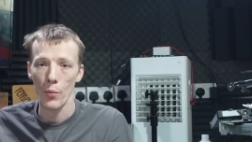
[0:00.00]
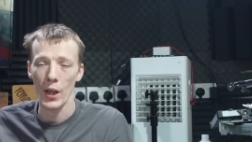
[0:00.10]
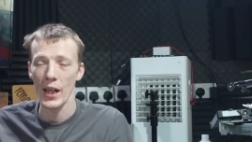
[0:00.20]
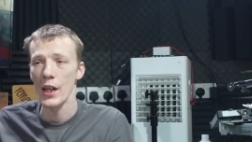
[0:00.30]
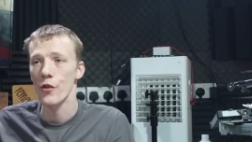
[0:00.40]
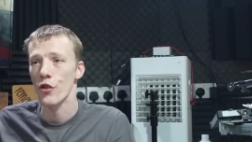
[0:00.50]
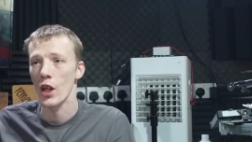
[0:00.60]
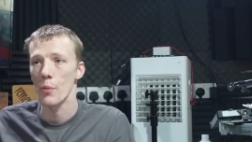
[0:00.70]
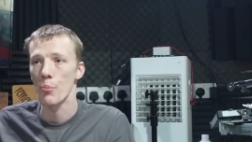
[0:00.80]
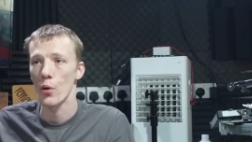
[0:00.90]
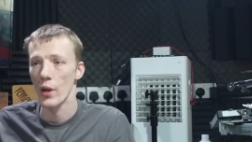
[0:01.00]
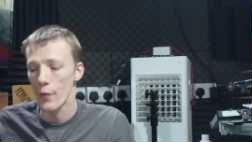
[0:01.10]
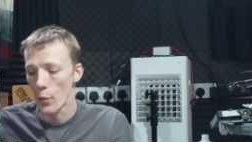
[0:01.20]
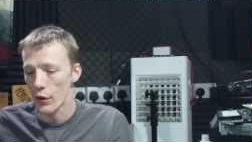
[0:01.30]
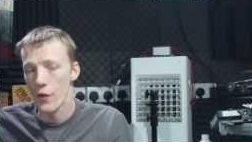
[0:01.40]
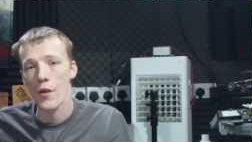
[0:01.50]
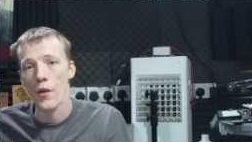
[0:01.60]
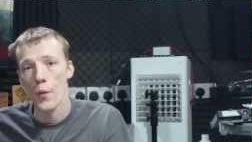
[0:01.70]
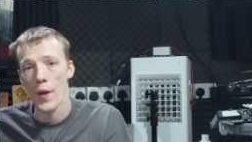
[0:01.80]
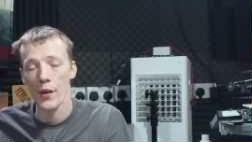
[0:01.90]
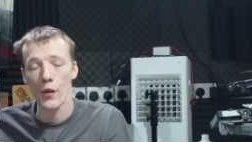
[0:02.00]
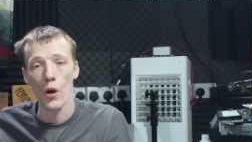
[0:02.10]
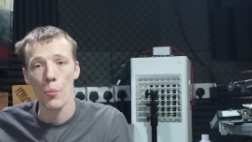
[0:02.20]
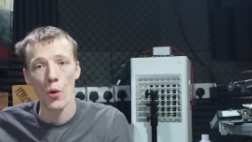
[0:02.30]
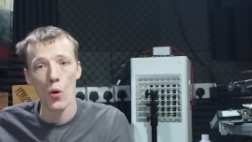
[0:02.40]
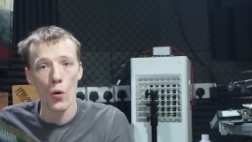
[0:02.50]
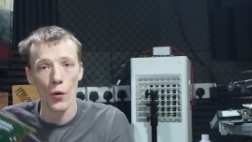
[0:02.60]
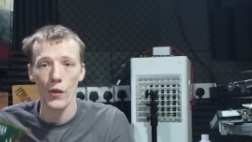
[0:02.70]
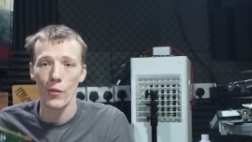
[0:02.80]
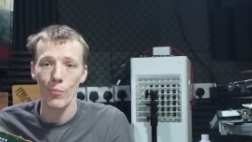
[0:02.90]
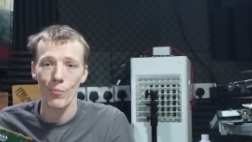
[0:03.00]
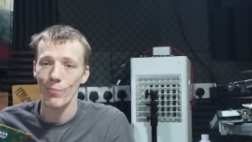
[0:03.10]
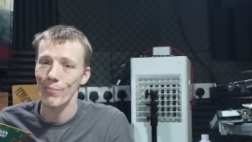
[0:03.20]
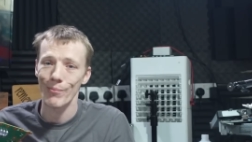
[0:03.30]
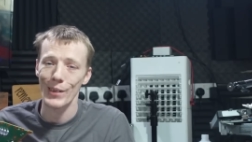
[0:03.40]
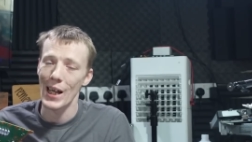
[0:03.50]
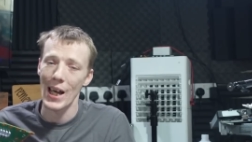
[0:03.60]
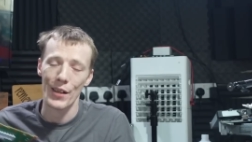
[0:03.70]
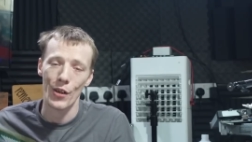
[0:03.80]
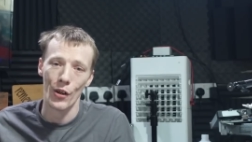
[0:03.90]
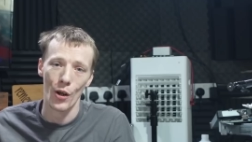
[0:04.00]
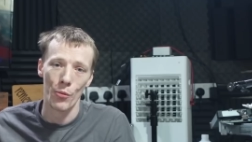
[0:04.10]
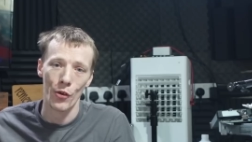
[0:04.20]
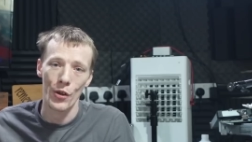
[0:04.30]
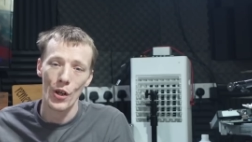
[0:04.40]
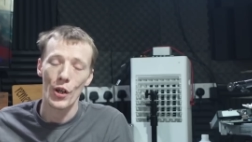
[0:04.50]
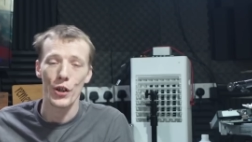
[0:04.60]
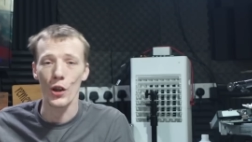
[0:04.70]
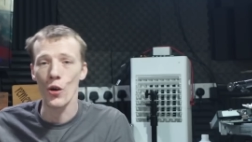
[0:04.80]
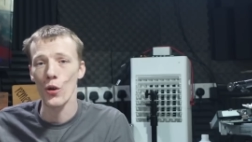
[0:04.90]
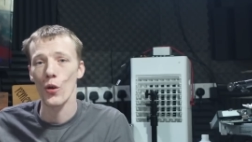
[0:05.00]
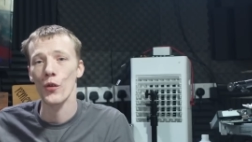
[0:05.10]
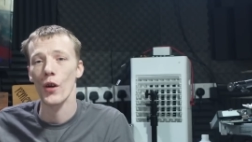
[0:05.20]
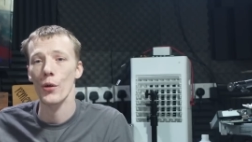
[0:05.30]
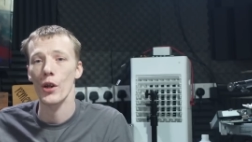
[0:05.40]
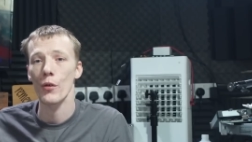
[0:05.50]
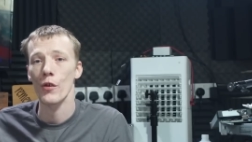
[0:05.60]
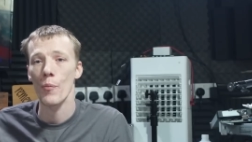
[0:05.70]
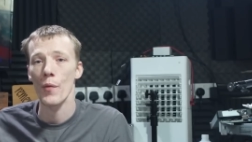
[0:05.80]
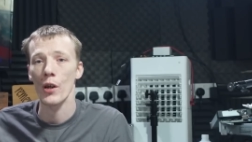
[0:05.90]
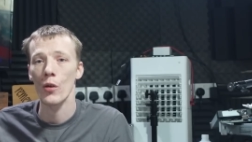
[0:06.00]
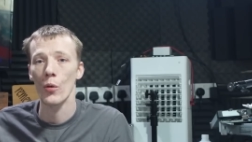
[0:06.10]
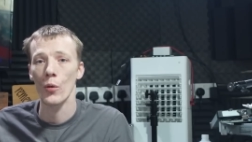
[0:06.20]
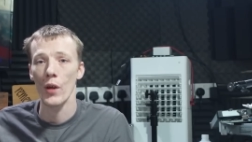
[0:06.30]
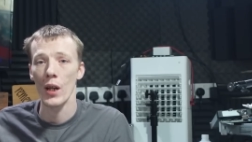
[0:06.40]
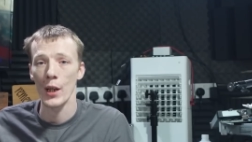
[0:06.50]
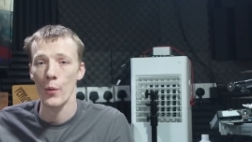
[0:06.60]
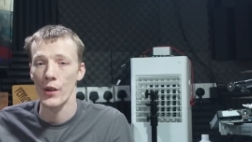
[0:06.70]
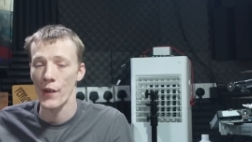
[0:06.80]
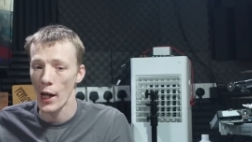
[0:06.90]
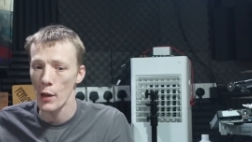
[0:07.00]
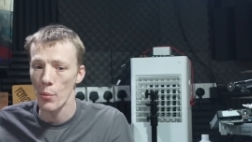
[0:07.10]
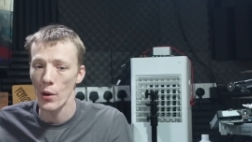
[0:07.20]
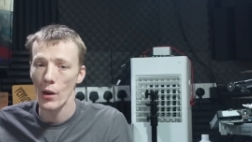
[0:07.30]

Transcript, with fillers: Well, it is cheap, but if you wanted to do the entire board, yeah, not an option. You could also use something called liquid tape.